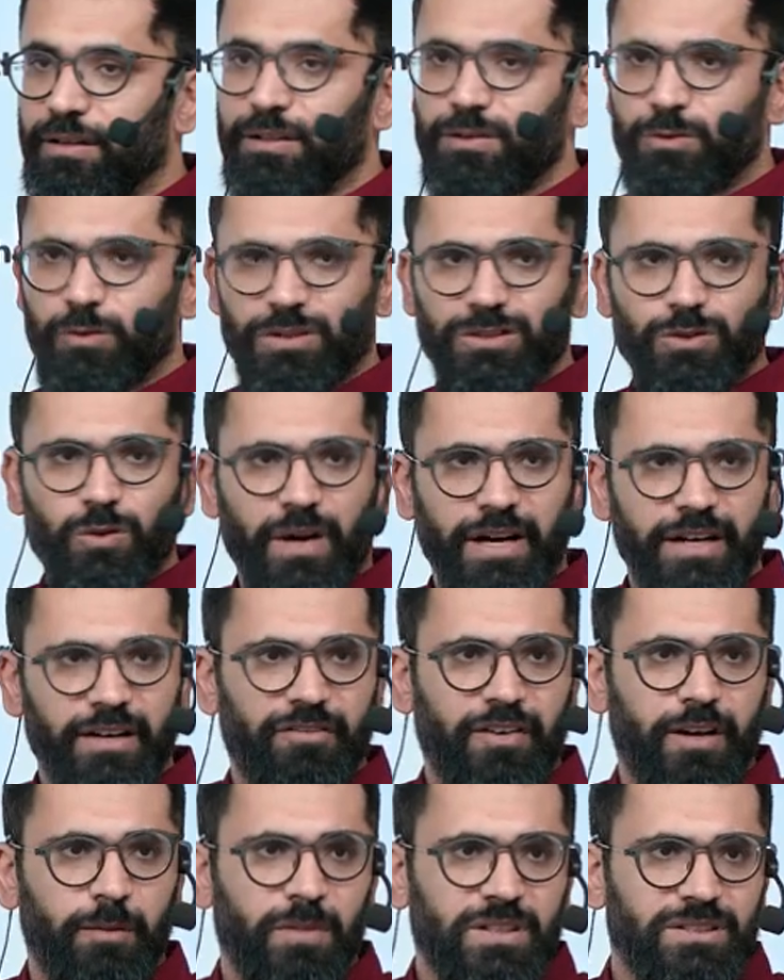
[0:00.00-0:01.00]
This was quite
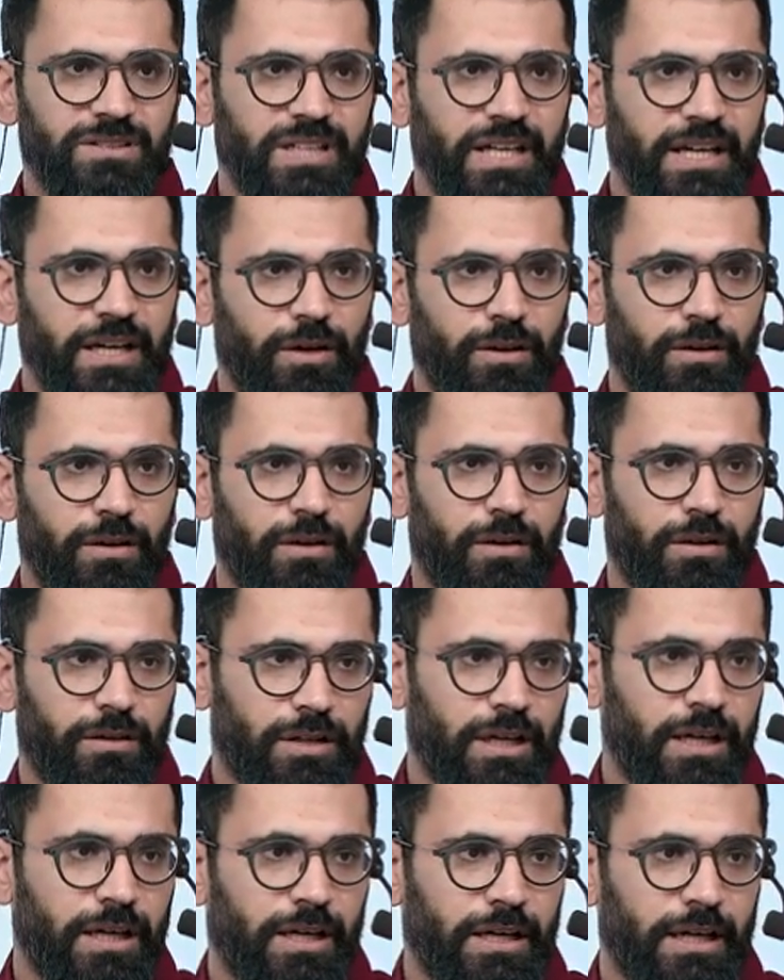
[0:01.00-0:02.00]
famous, the
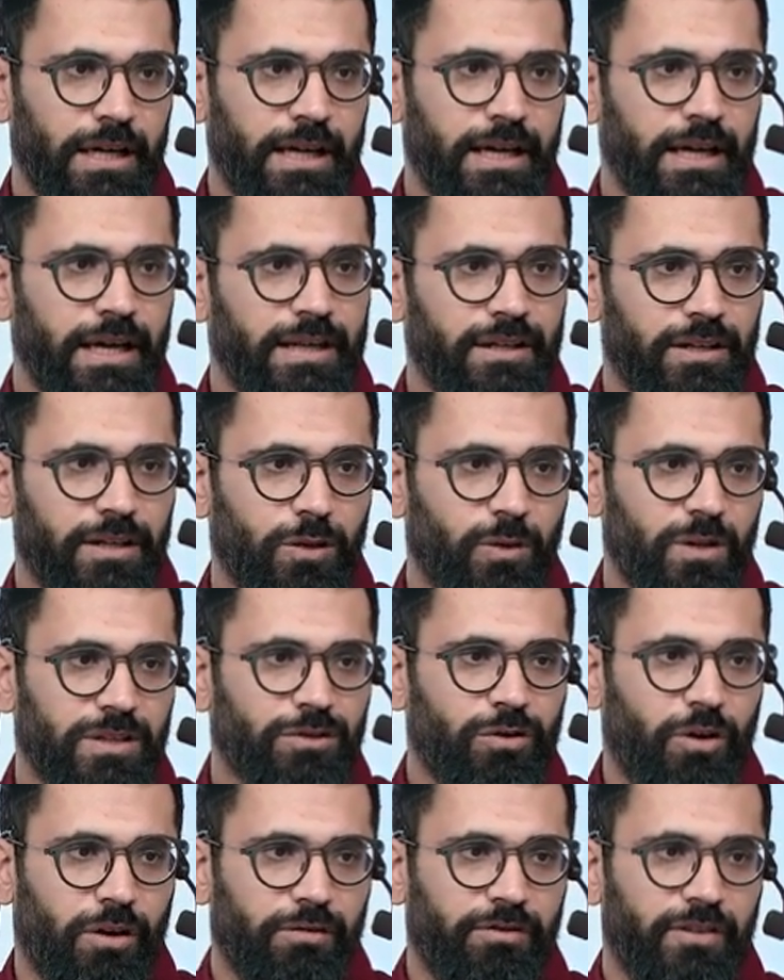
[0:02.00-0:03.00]
India and the
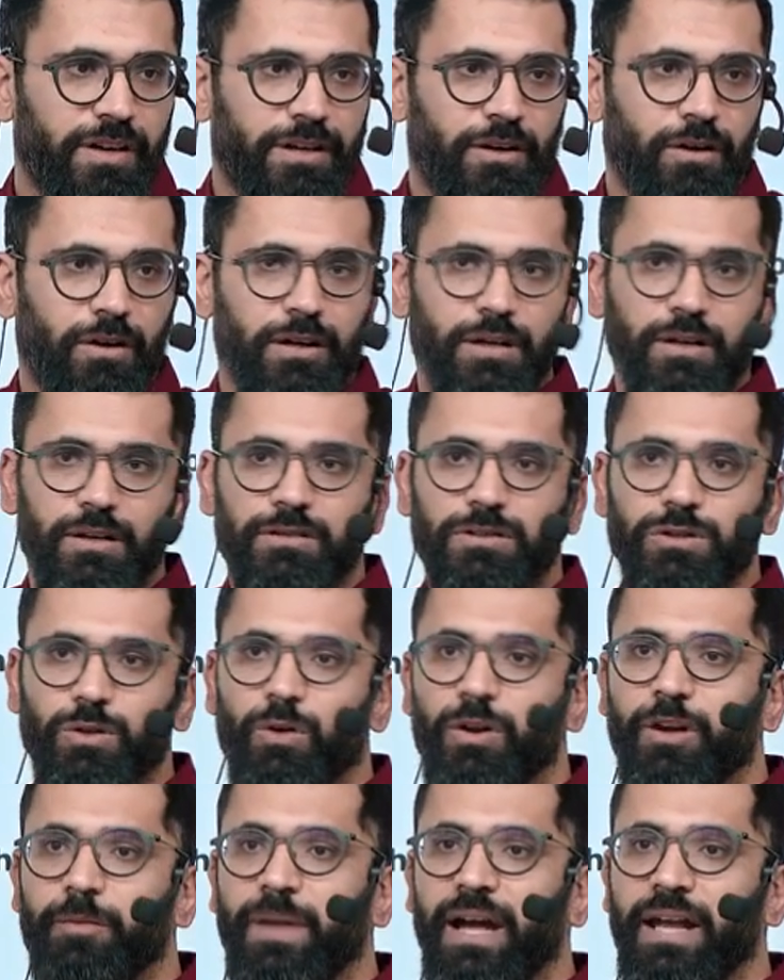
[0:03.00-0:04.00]
US conflict on
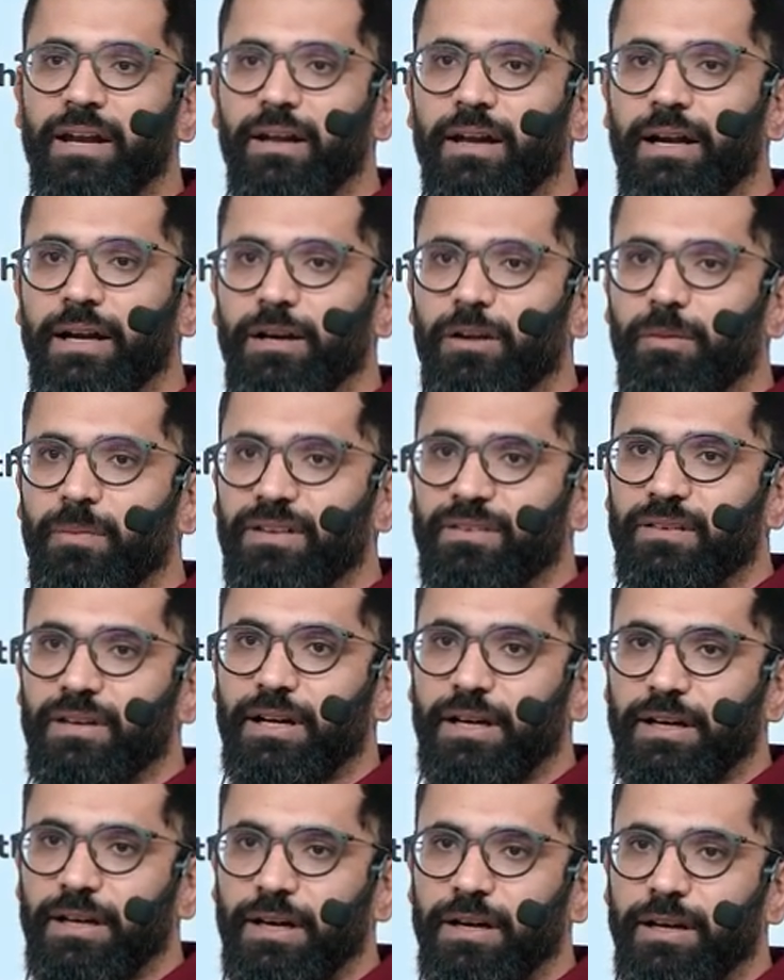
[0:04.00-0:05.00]
solar panel and
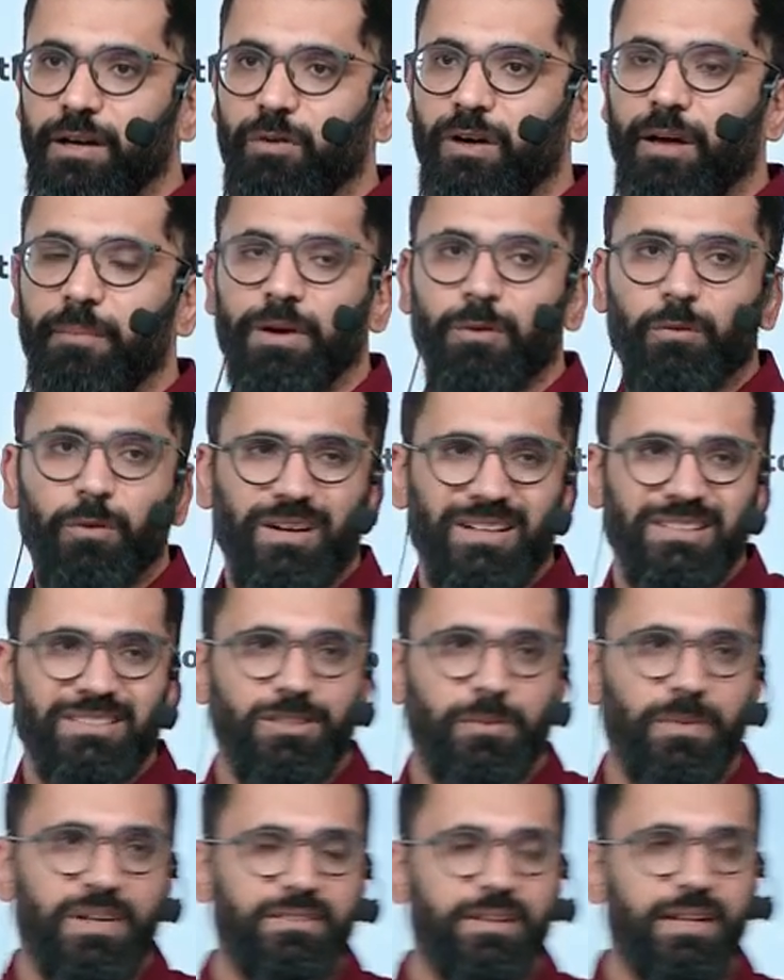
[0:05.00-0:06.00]
domestic content requirement. What is
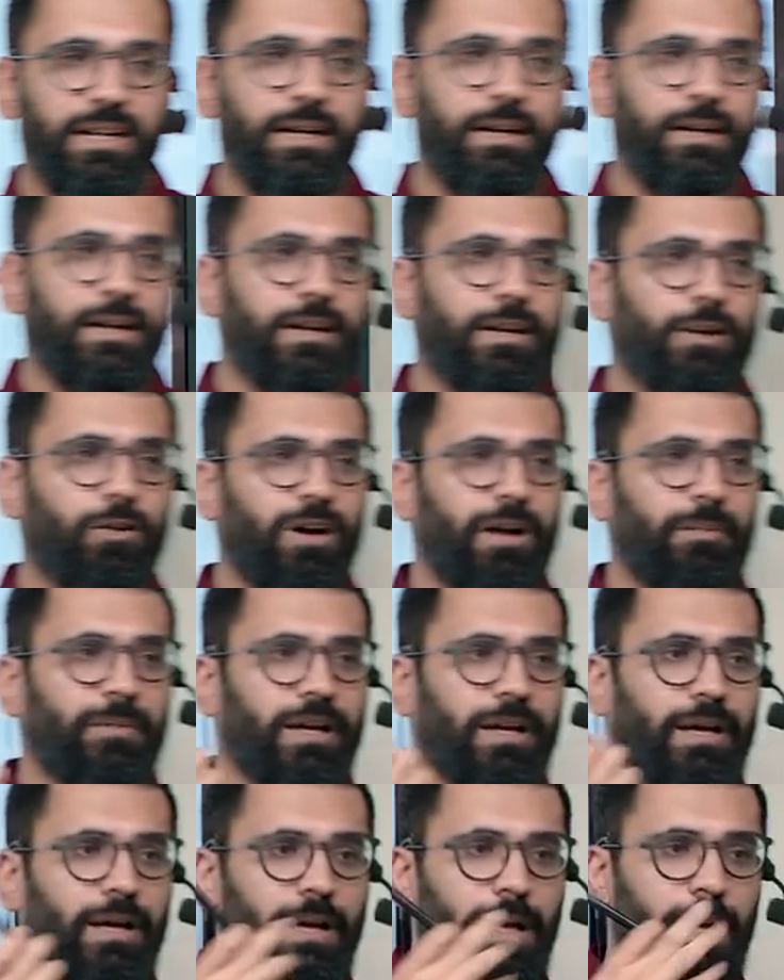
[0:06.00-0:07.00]
domestic content
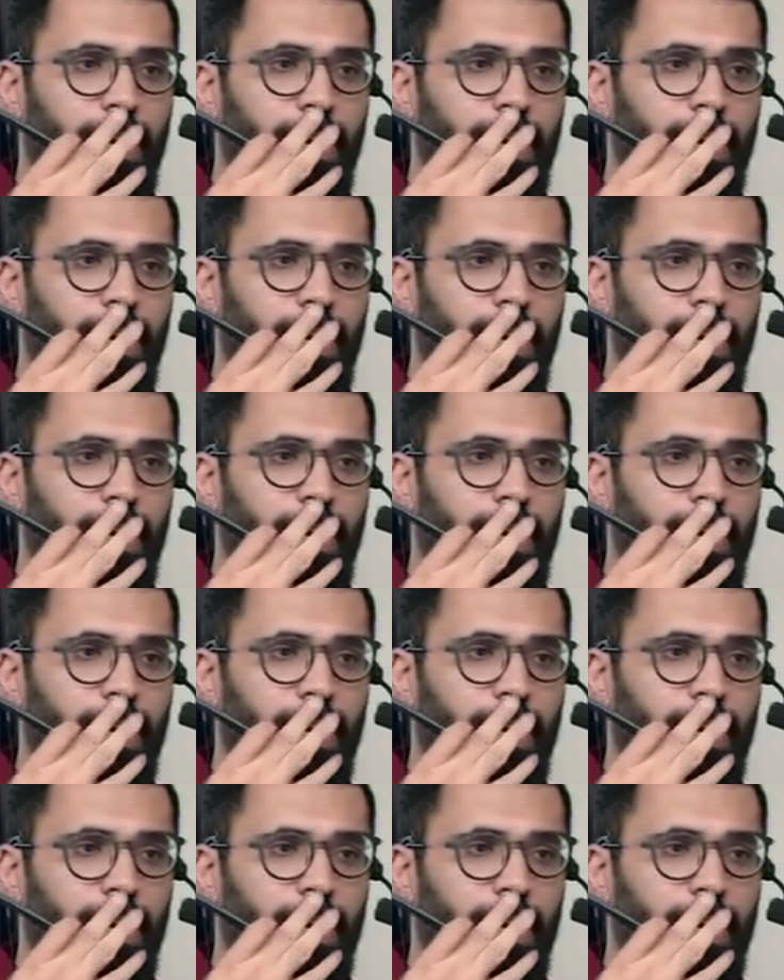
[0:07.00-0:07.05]
requirement?